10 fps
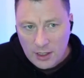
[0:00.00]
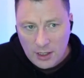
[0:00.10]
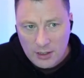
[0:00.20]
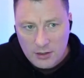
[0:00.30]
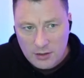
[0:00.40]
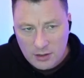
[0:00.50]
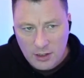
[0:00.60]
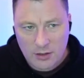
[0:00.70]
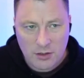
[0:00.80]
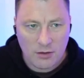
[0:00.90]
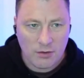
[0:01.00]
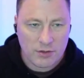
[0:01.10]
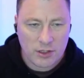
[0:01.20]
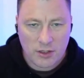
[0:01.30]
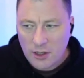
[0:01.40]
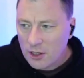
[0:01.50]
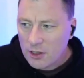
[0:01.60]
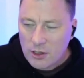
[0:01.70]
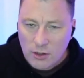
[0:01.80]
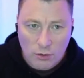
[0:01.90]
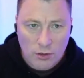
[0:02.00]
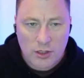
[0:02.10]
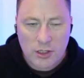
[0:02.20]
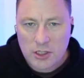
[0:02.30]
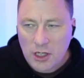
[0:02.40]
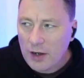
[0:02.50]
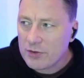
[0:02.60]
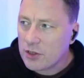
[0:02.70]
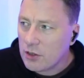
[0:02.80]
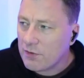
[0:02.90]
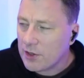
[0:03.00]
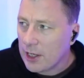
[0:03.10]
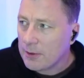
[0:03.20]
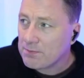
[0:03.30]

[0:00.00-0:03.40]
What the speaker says: obviously all of the things that you have to do for that.